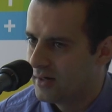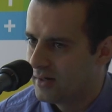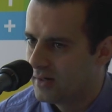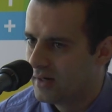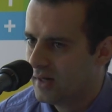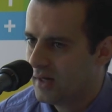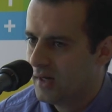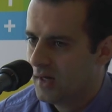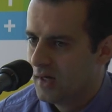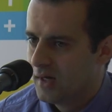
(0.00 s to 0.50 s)

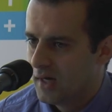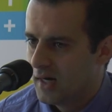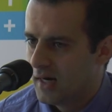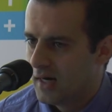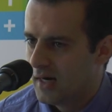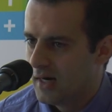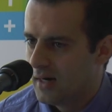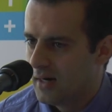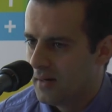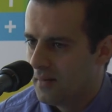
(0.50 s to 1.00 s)
and
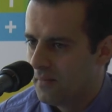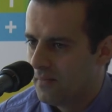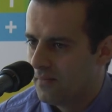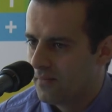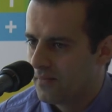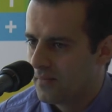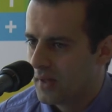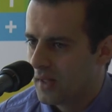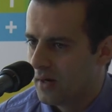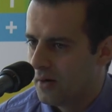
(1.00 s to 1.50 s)

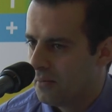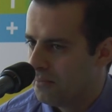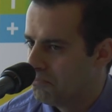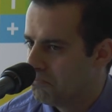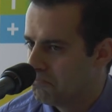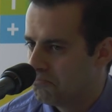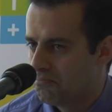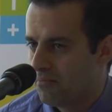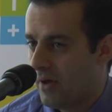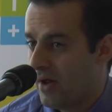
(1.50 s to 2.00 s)
you know,
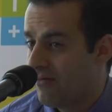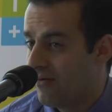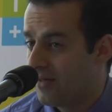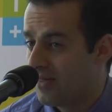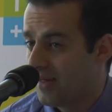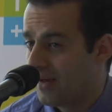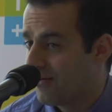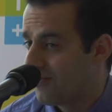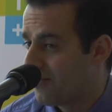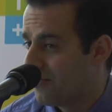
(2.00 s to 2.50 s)

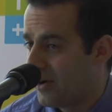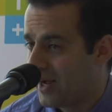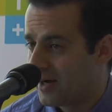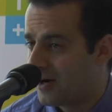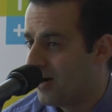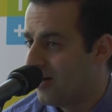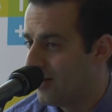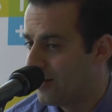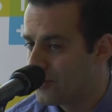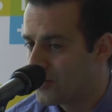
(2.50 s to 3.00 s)
everything from my
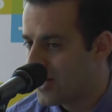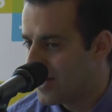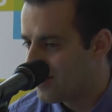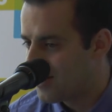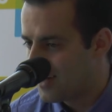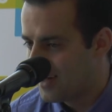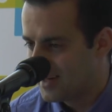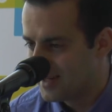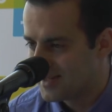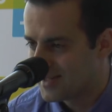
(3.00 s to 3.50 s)
college
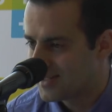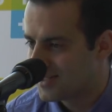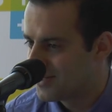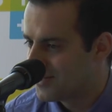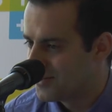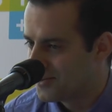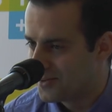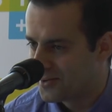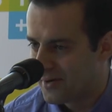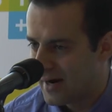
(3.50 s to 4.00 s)
essays
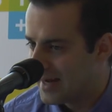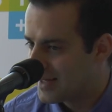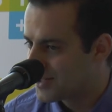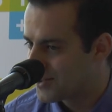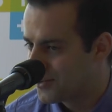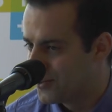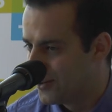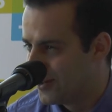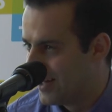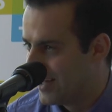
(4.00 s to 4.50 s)
to grad
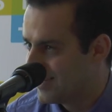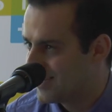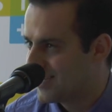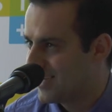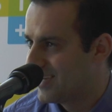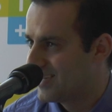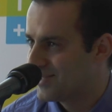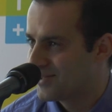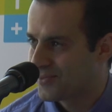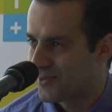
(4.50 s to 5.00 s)
school
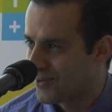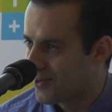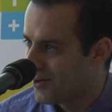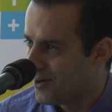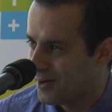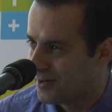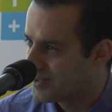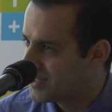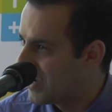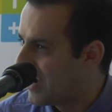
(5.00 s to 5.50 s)
essays were
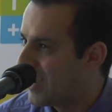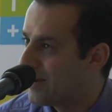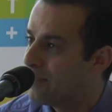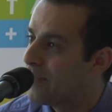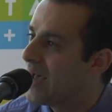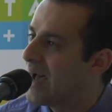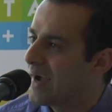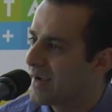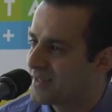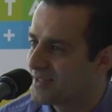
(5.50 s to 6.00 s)
all tied
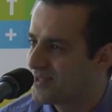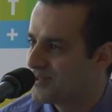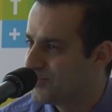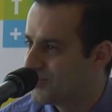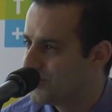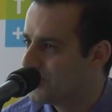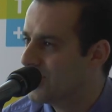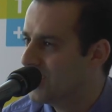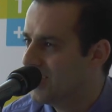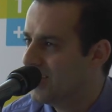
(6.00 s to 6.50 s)
back
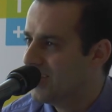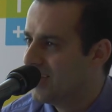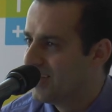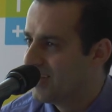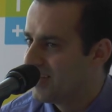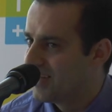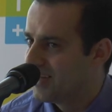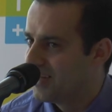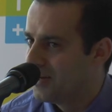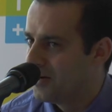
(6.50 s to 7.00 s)
to,
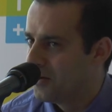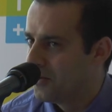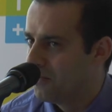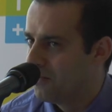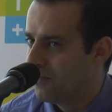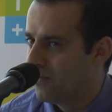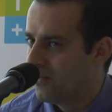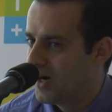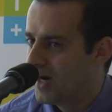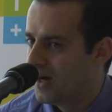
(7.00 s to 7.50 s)
you know,
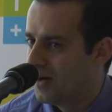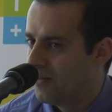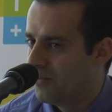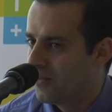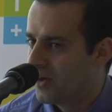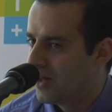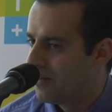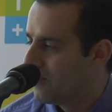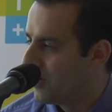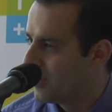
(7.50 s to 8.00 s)

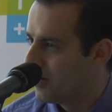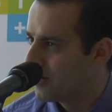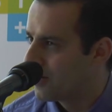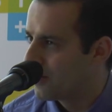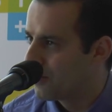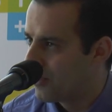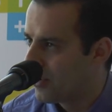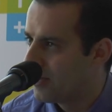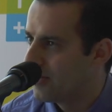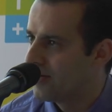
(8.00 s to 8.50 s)
me and my
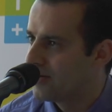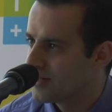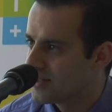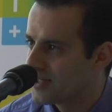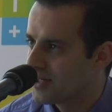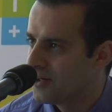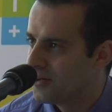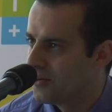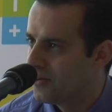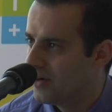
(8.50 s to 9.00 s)
younger brother.
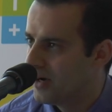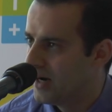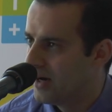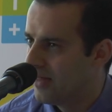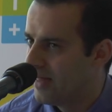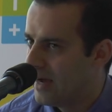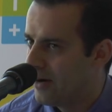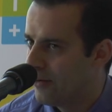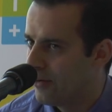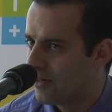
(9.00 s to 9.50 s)
So
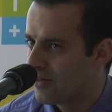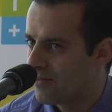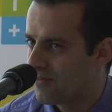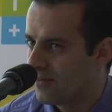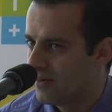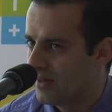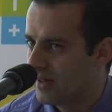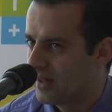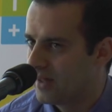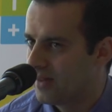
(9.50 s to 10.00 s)
that was
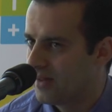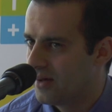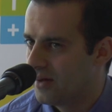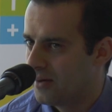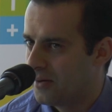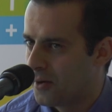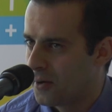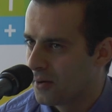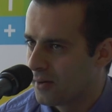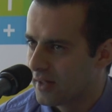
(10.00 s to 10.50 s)
really
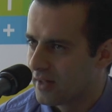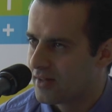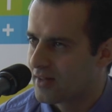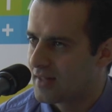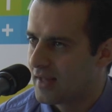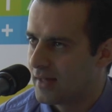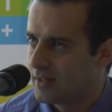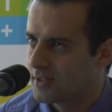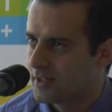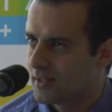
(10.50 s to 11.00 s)
the early
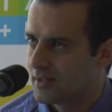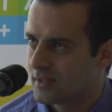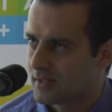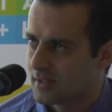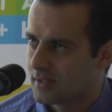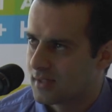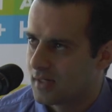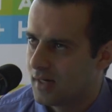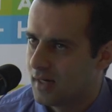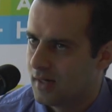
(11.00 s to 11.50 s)

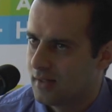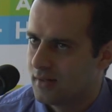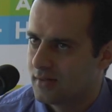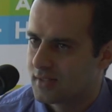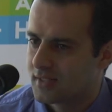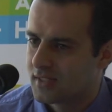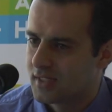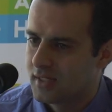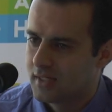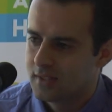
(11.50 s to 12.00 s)
stages, the
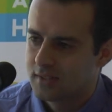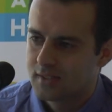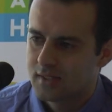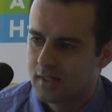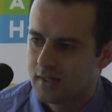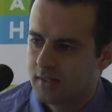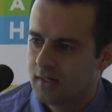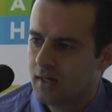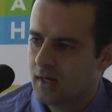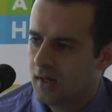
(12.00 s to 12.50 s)
seeds,
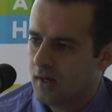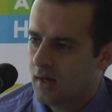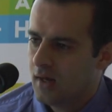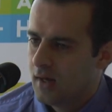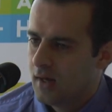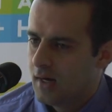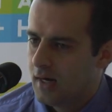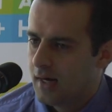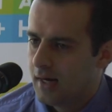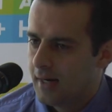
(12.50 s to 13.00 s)
and
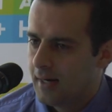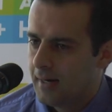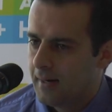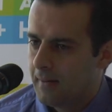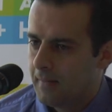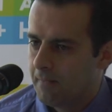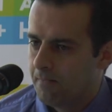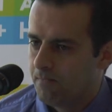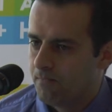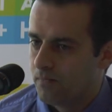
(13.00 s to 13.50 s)

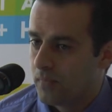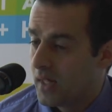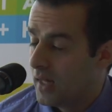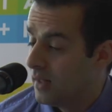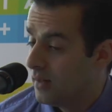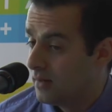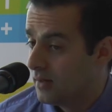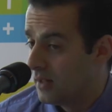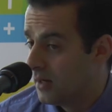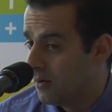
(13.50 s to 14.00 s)

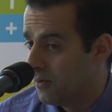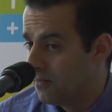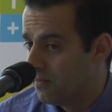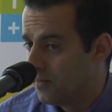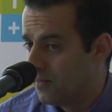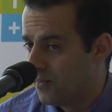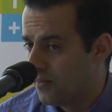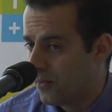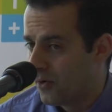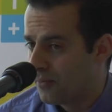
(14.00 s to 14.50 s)
you
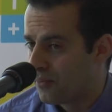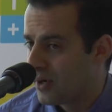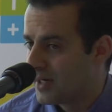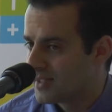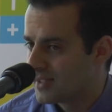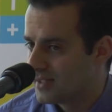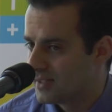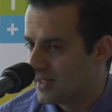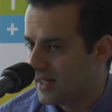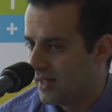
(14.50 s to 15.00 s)
know, more
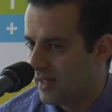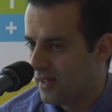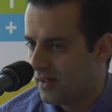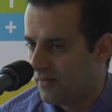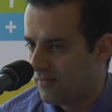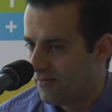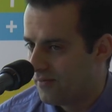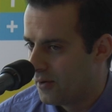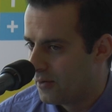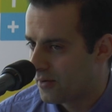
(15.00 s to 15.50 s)
present
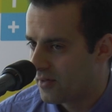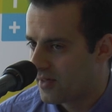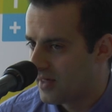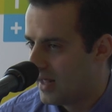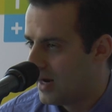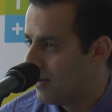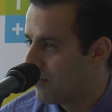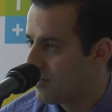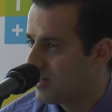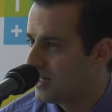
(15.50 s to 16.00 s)
day folks
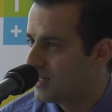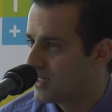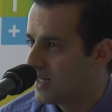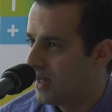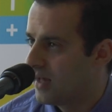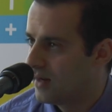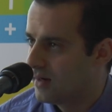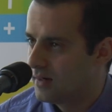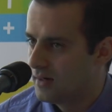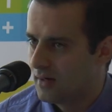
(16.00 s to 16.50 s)
at
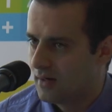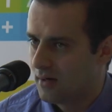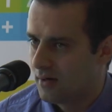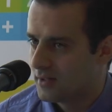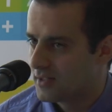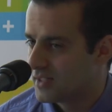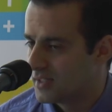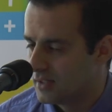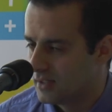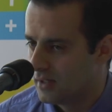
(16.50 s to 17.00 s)
MC10,
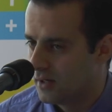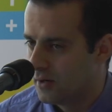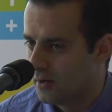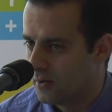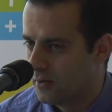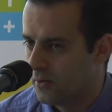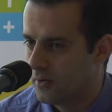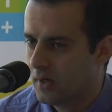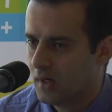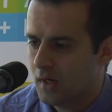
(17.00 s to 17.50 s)
our
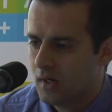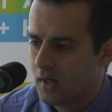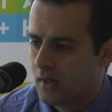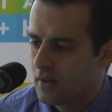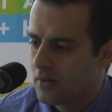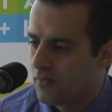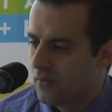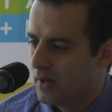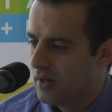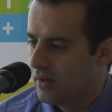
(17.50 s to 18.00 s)
CEO,
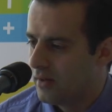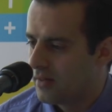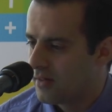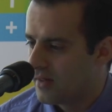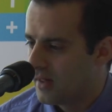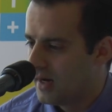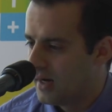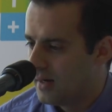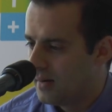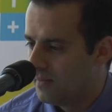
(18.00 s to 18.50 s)
as well
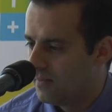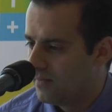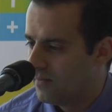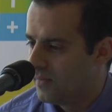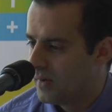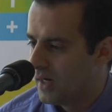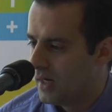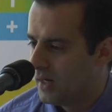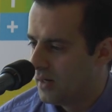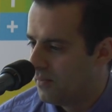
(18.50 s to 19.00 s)
as
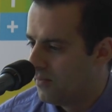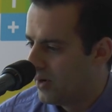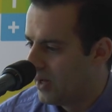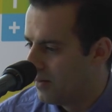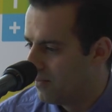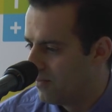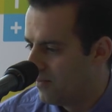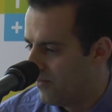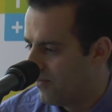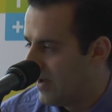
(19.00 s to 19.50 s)

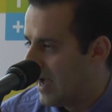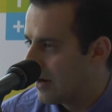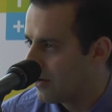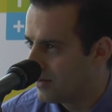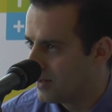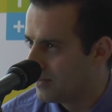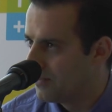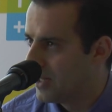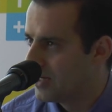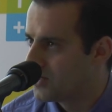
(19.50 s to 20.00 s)
my
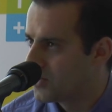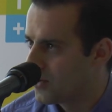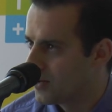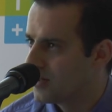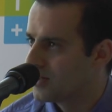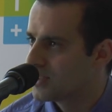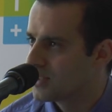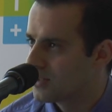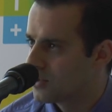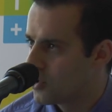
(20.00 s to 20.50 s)
faculty
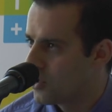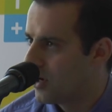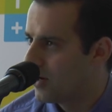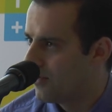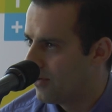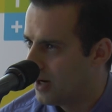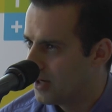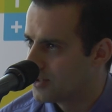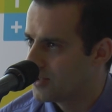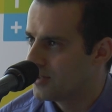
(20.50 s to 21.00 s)
mentors,
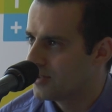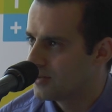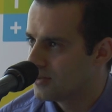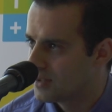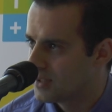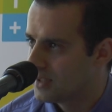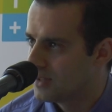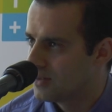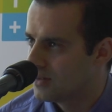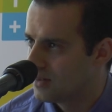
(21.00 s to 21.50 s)
John
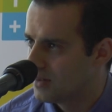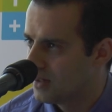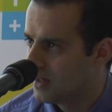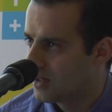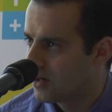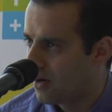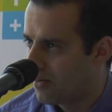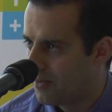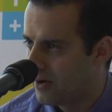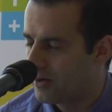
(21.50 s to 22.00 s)
Rogers and
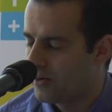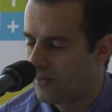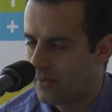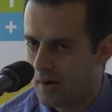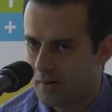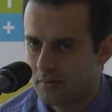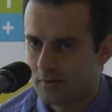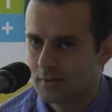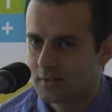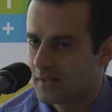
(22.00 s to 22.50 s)
Carmichael
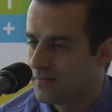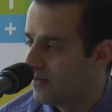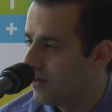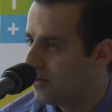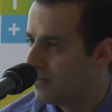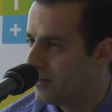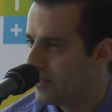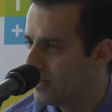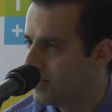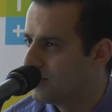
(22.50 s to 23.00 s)
Roberts, have
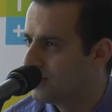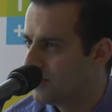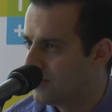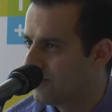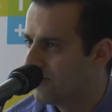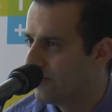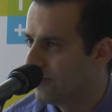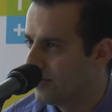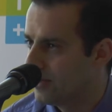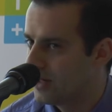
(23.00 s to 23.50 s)
all been
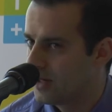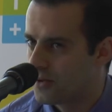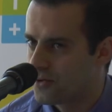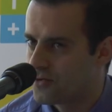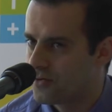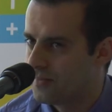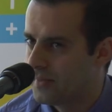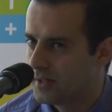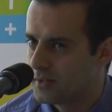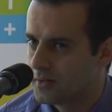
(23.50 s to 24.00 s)
really
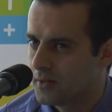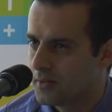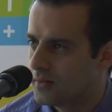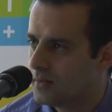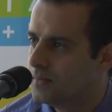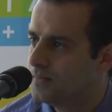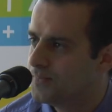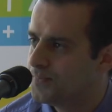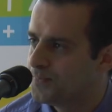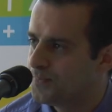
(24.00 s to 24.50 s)
instrumental.
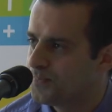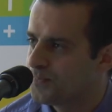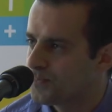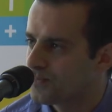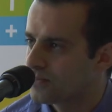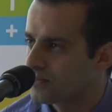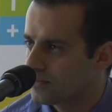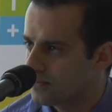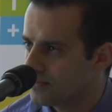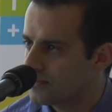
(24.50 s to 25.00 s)

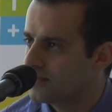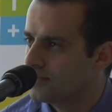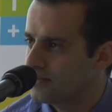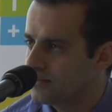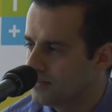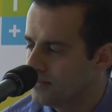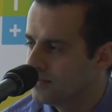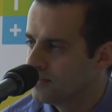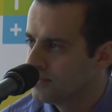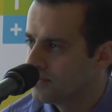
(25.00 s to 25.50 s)
Wonderful.
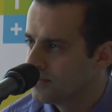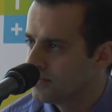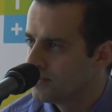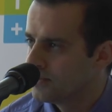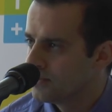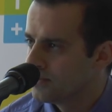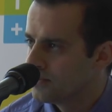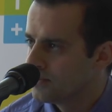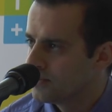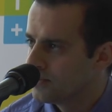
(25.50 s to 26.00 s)

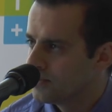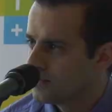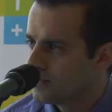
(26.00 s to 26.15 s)
How